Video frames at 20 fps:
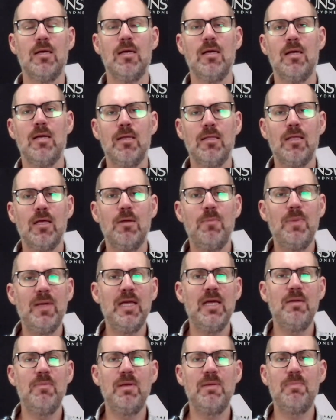that appear
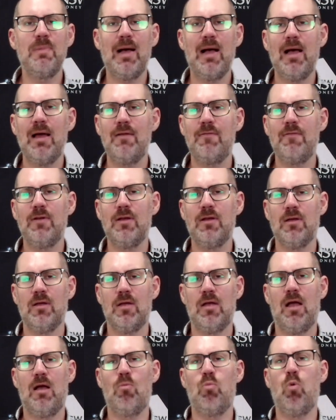to be part of a
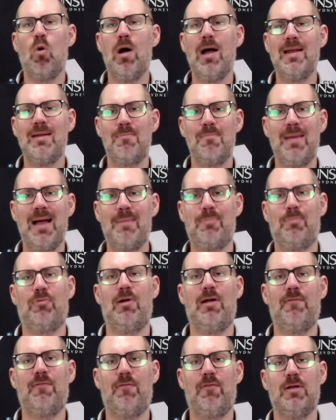wider map
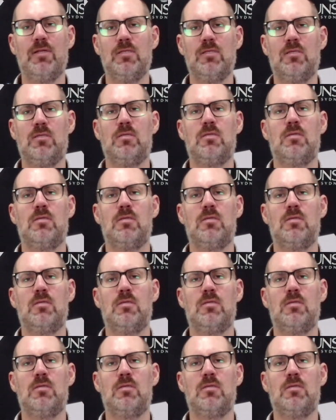reference